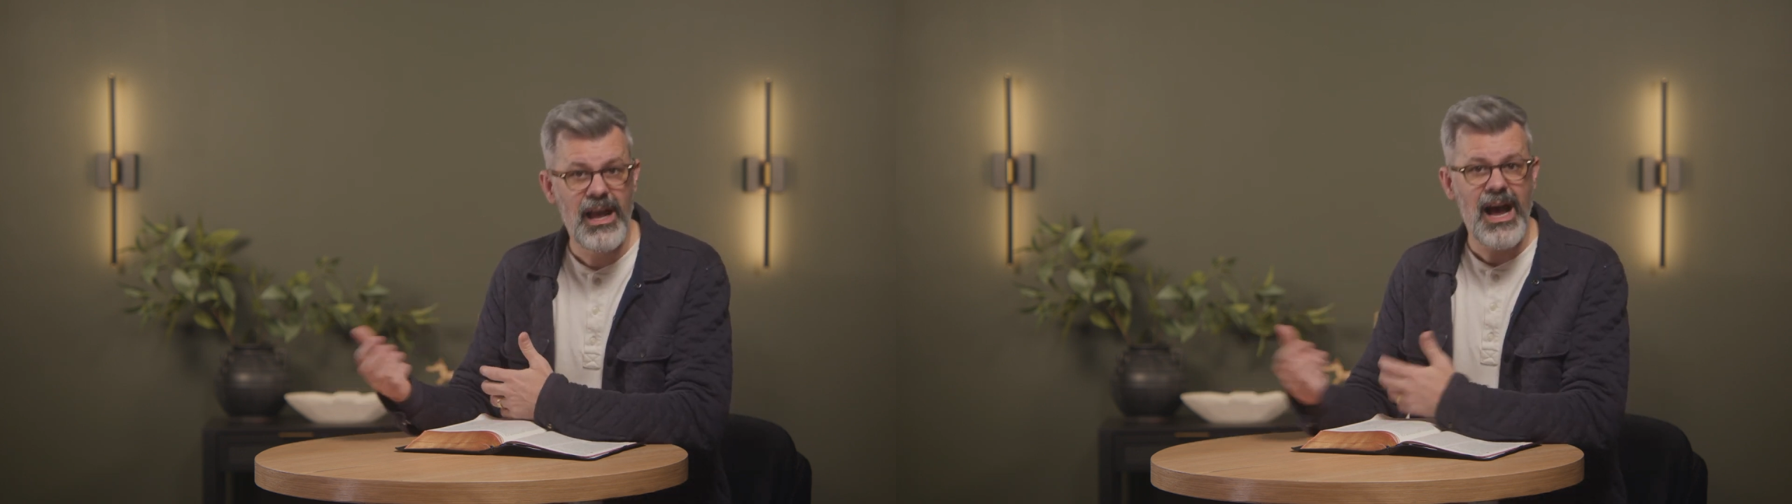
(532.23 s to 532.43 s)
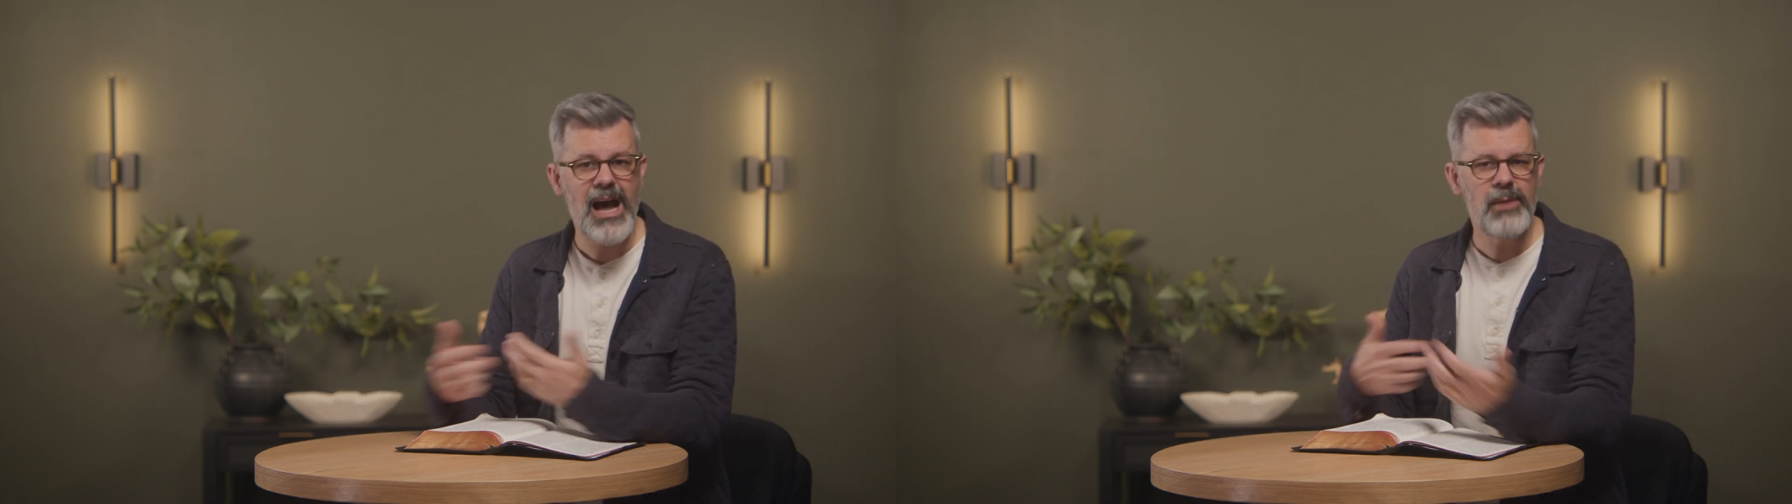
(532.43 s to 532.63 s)

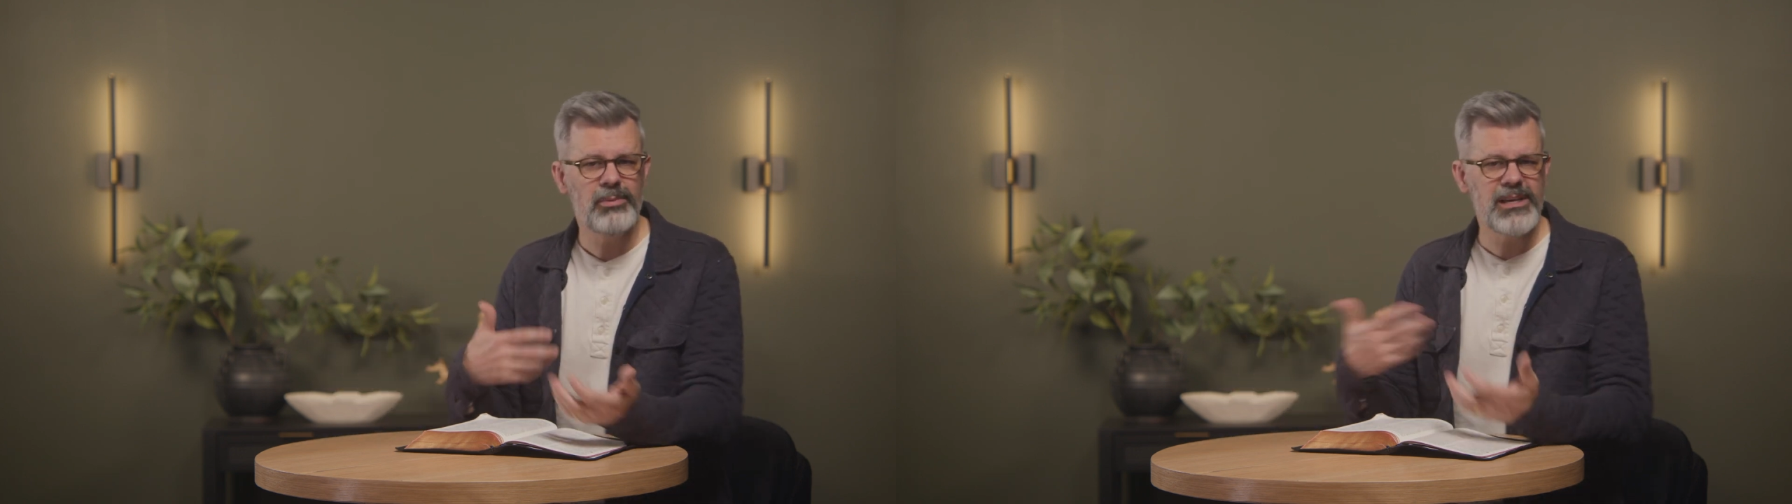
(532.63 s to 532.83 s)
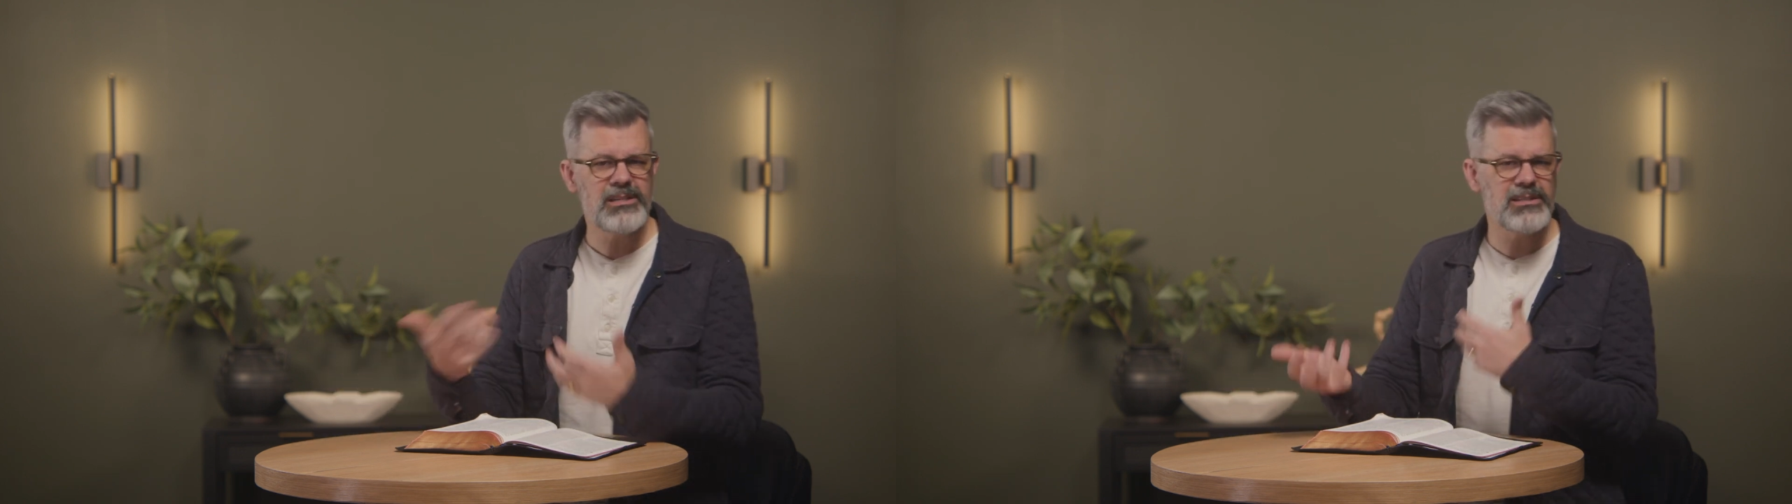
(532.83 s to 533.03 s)
High
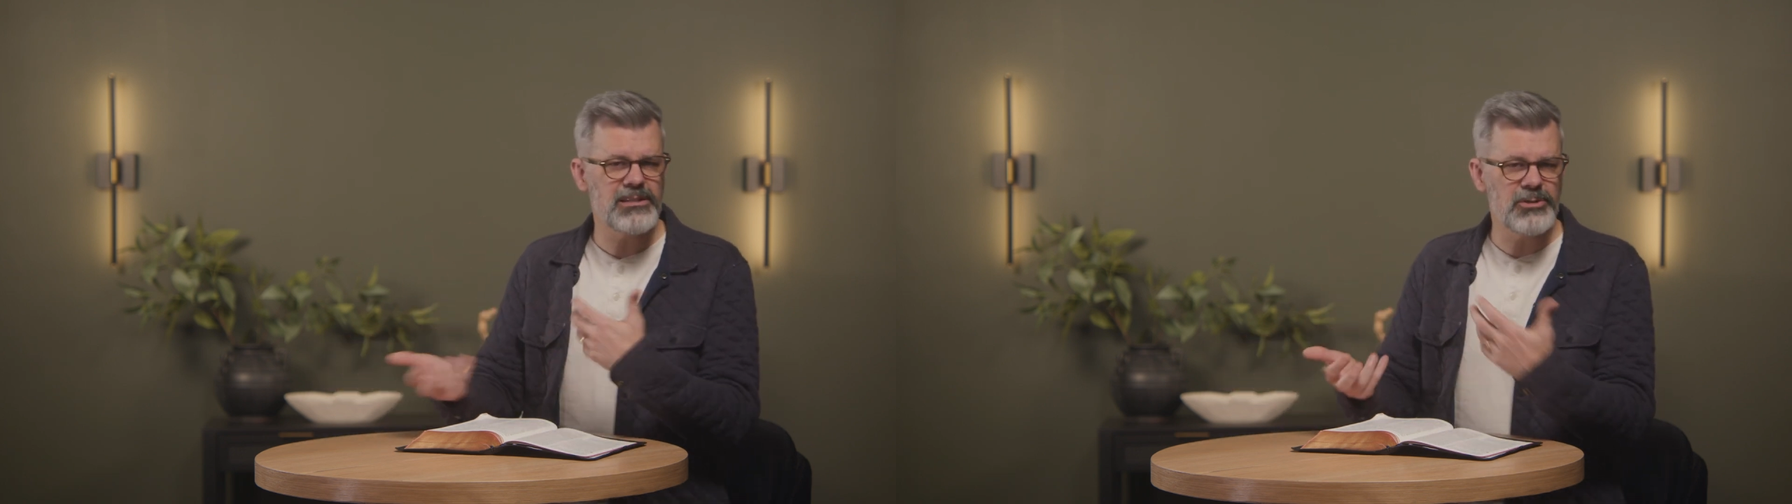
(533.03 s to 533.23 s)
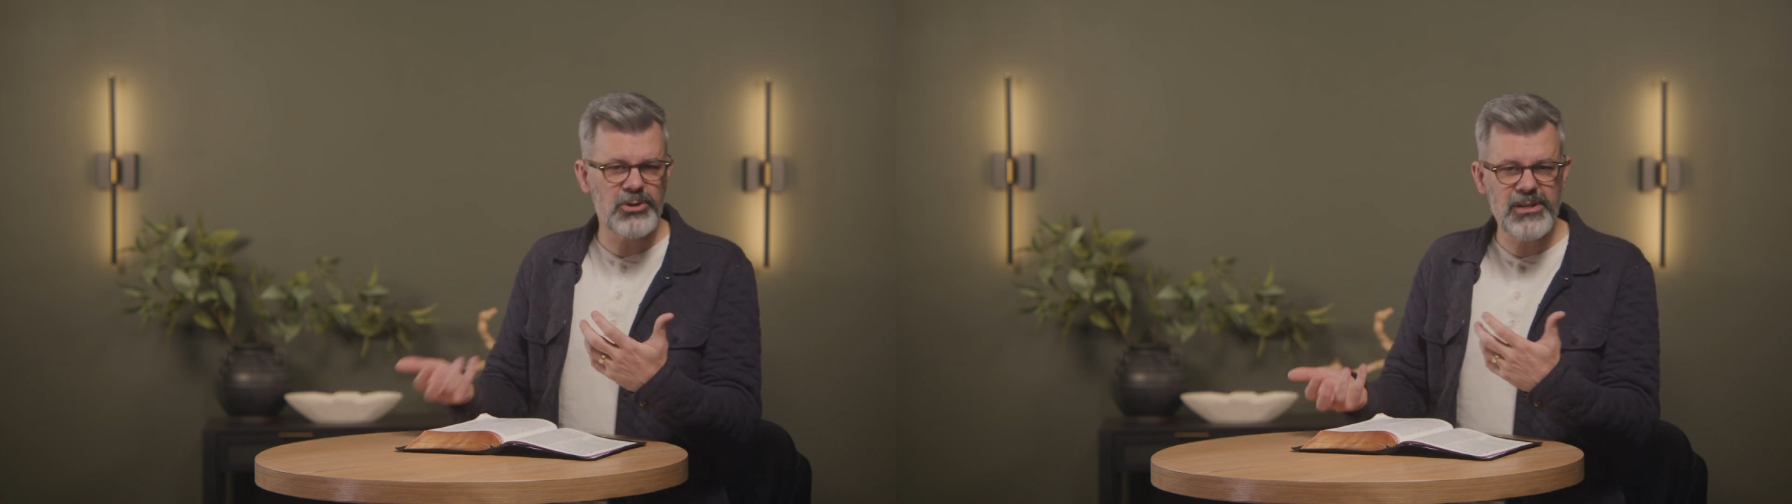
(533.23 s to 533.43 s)
places
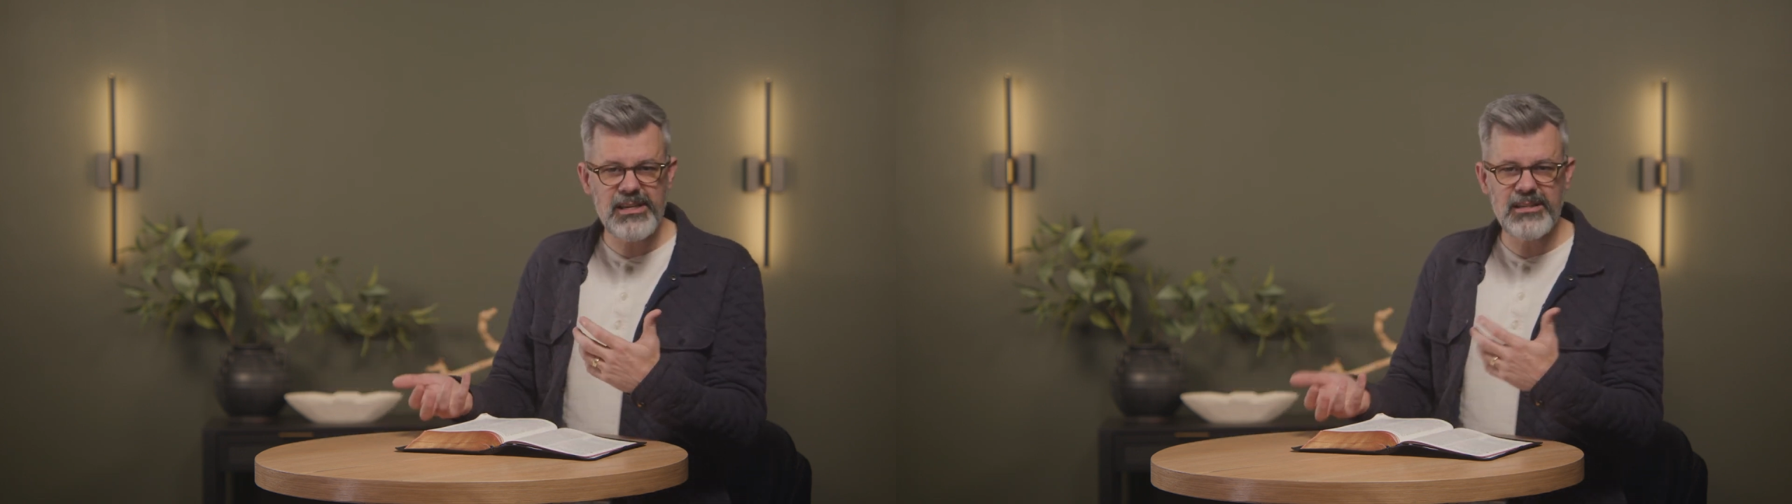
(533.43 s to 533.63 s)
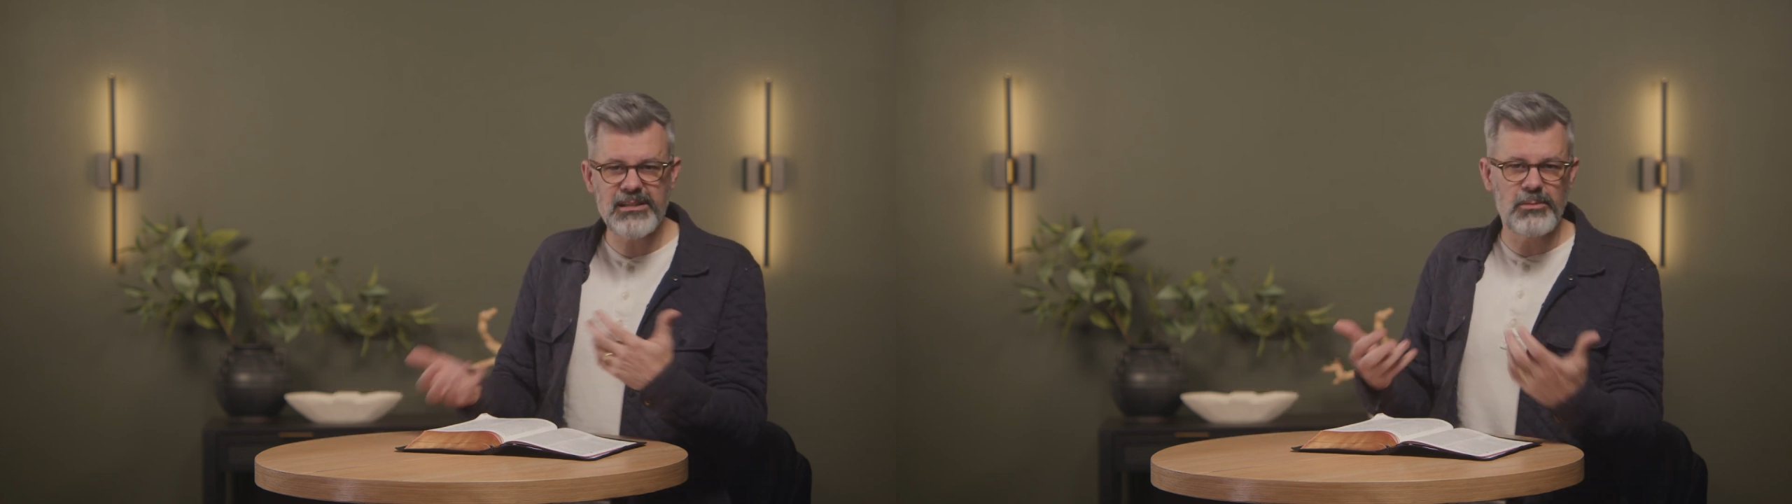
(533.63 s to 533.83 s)
and
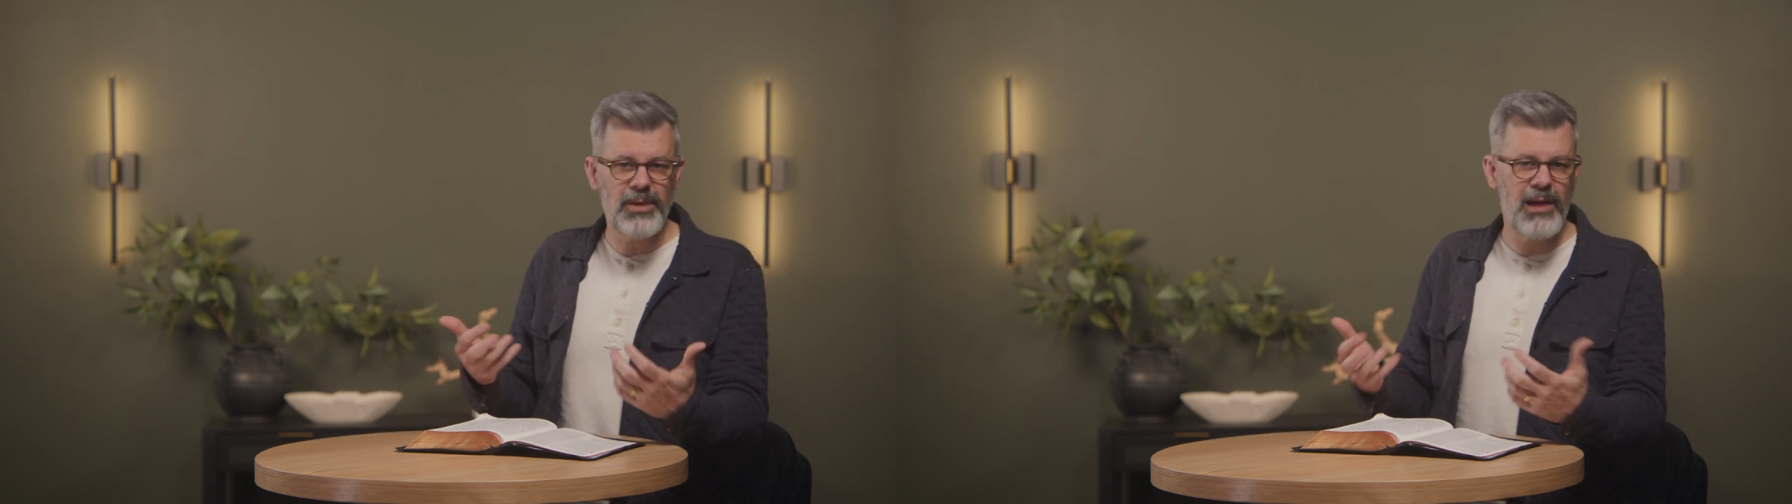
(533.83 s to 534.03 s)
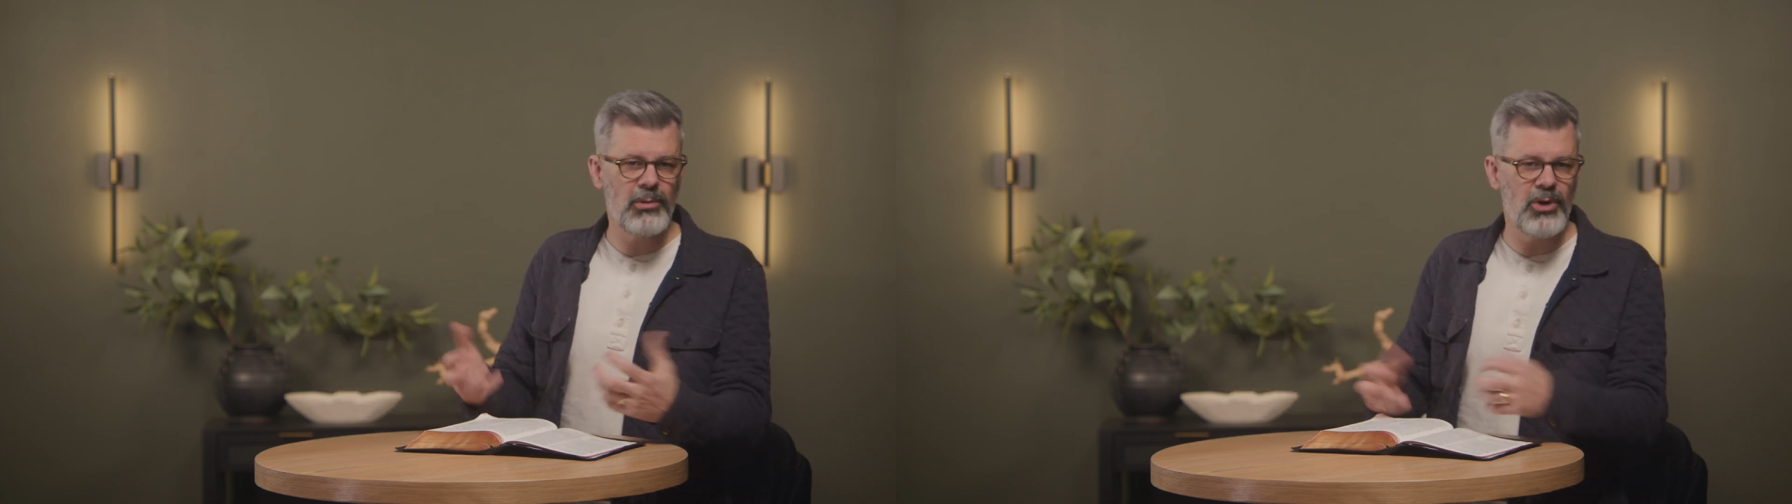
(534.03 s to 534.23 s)
trees in the
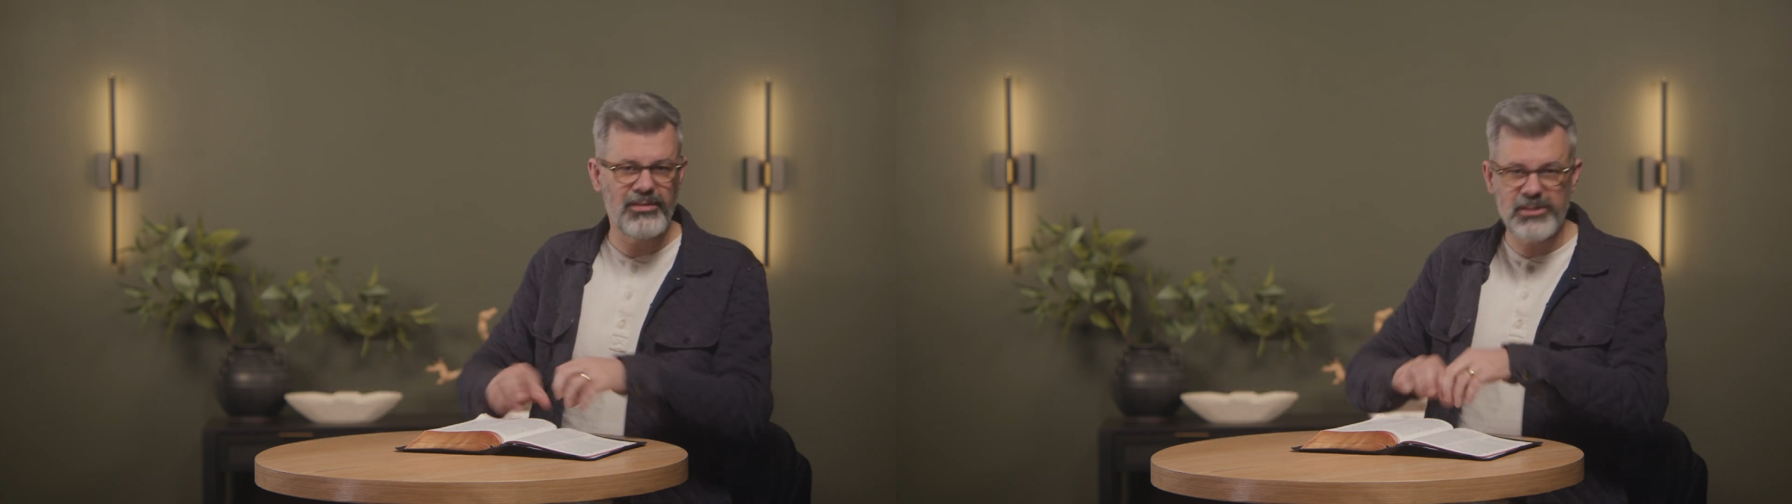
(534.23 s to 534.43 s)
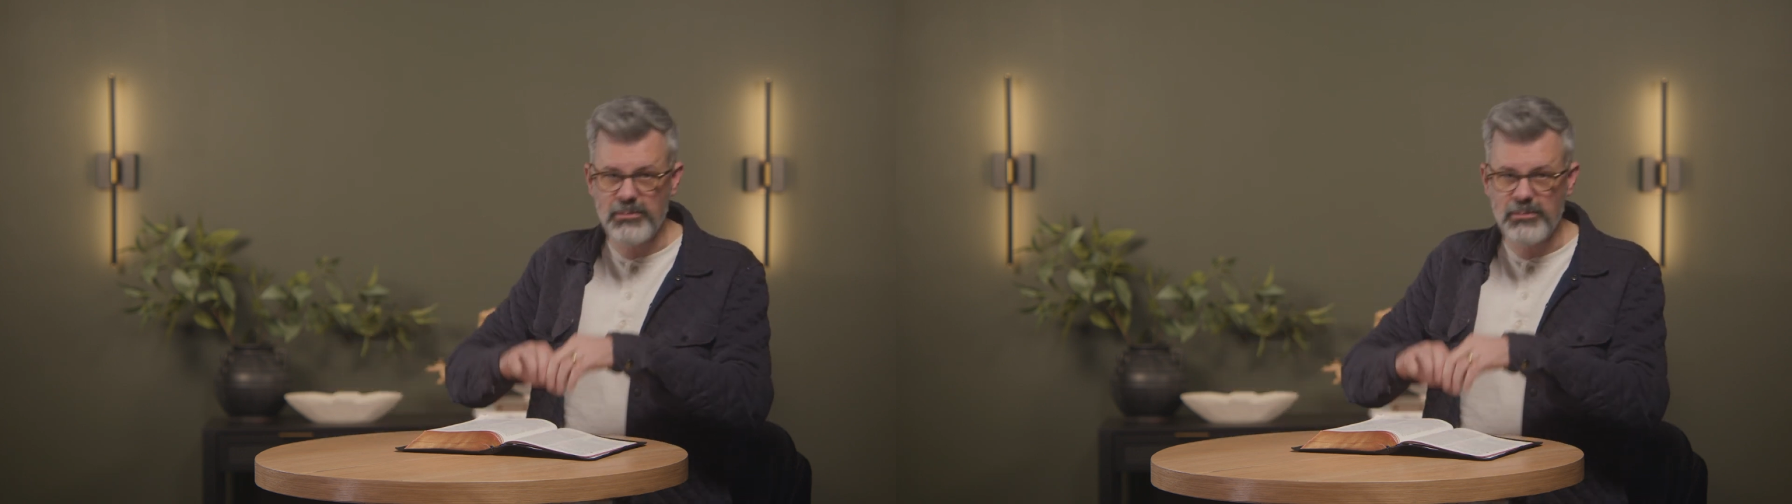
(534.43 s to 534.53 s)
Bible often